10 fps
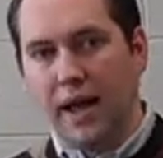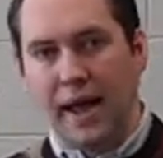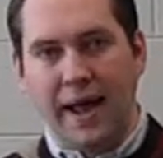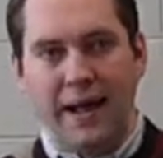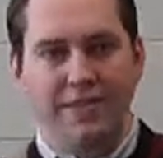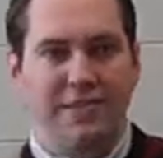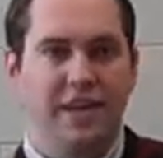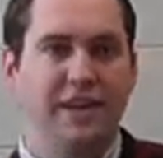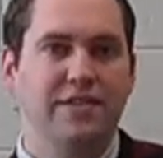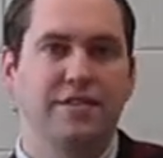
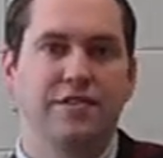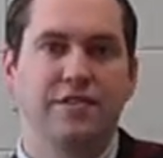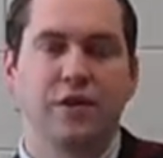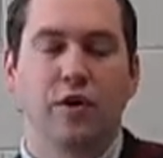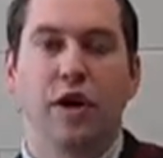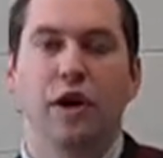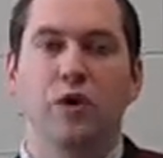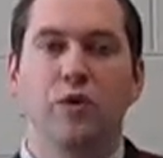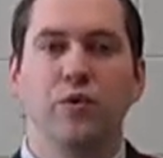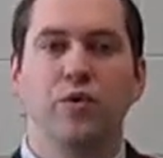Assets are
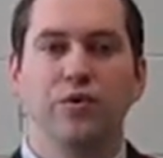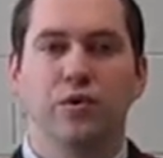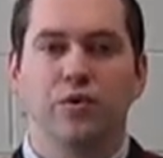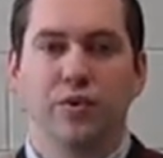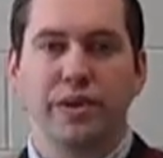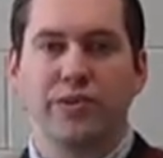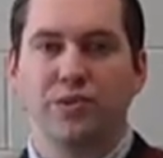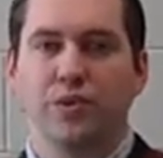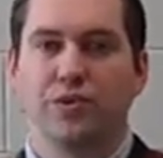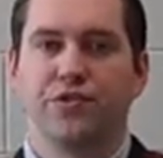owned
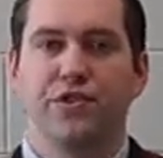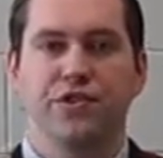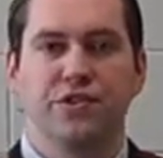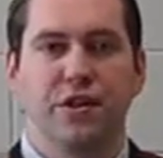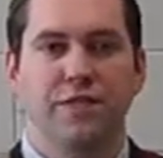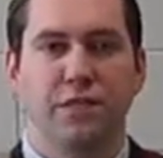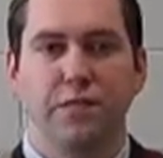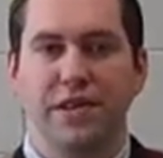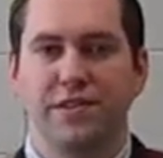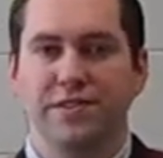resources of the
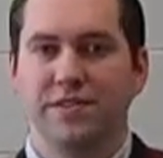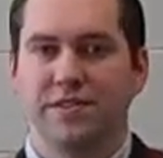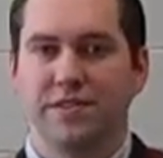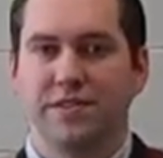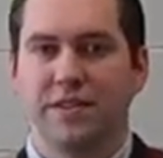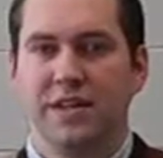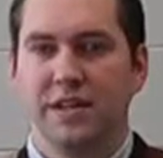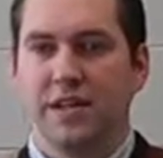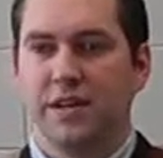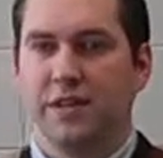business.
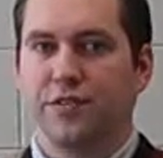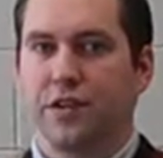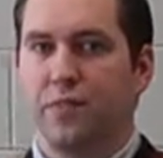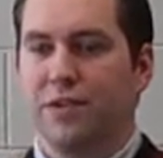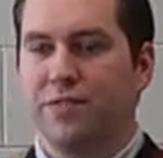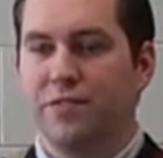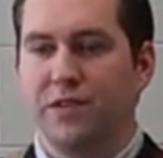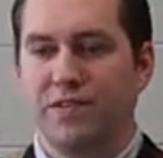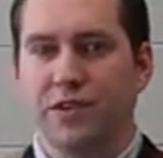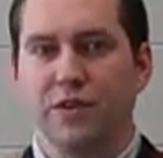Those can be
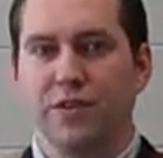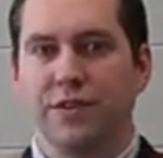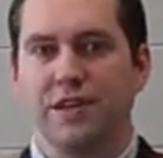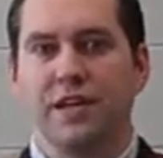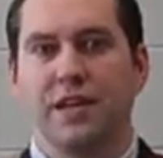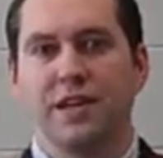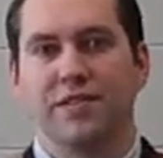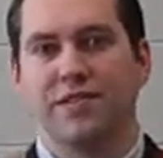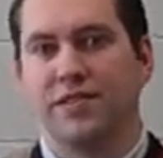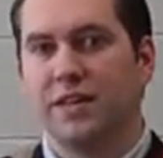physical
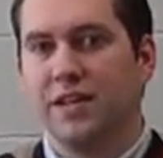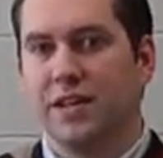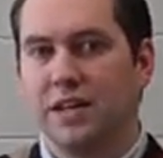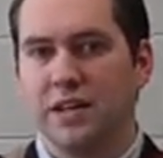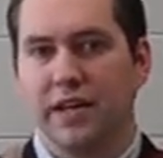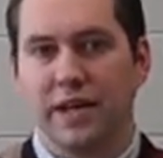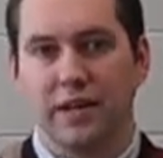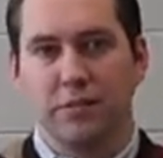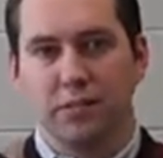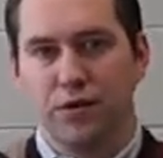things like
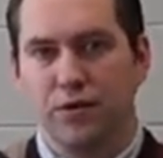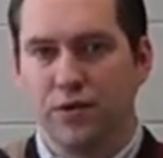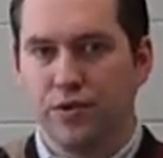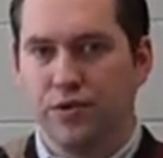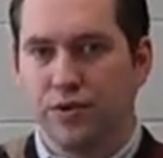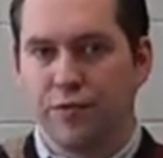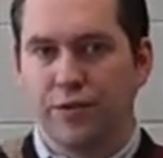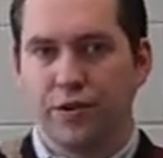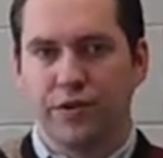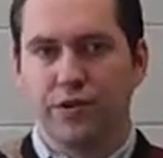computers or
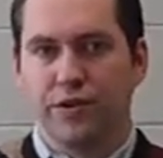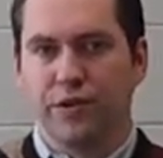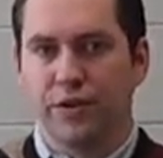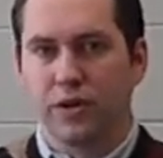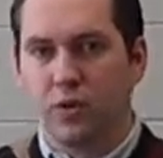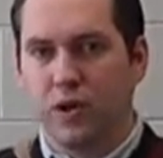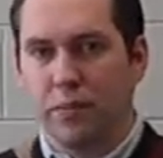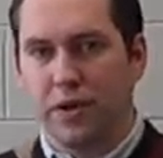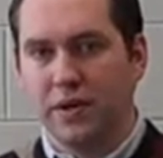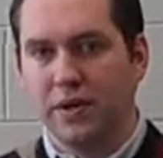furniture or
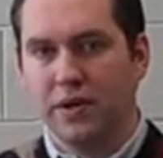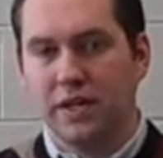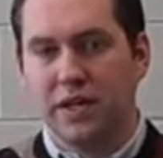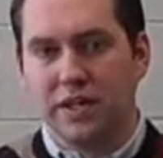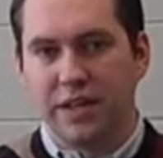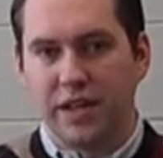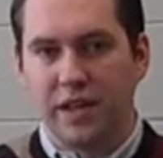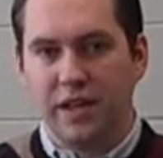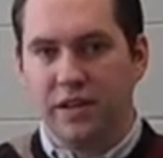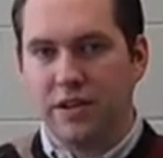equipment.
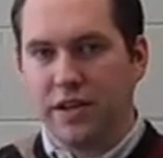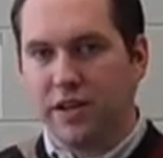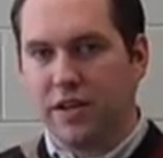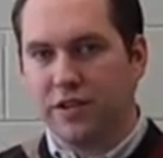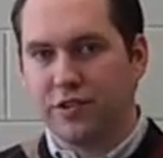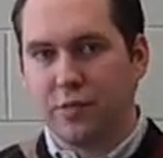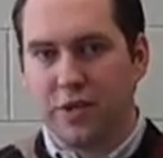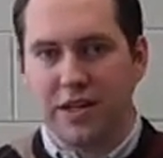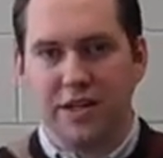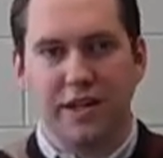They could also
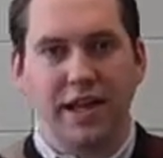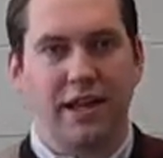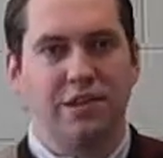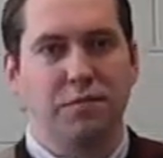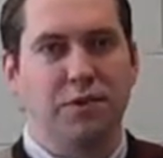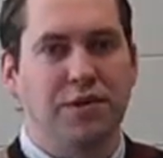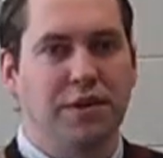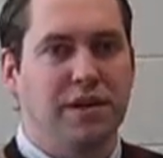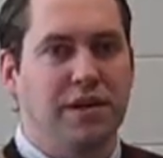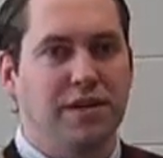be intangible
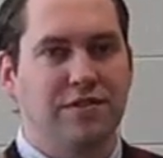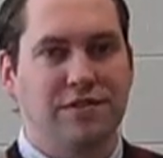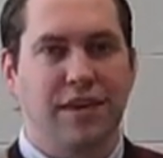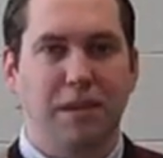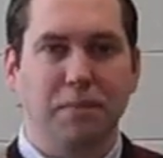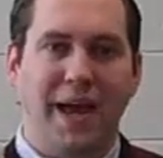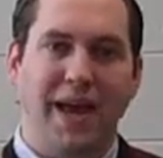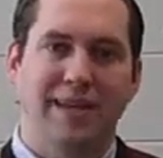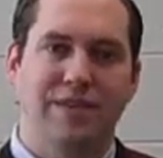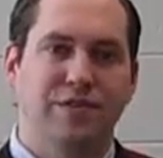things like
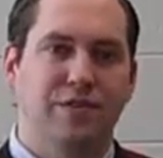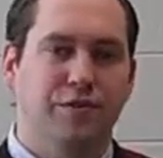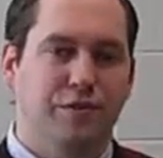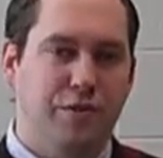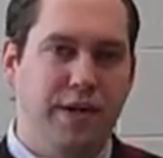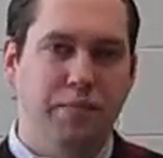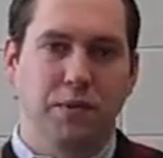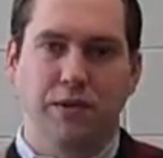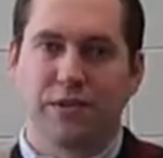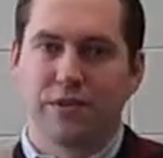patents or
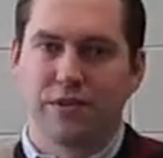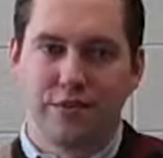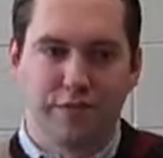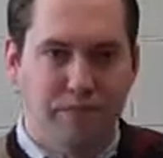trademarks.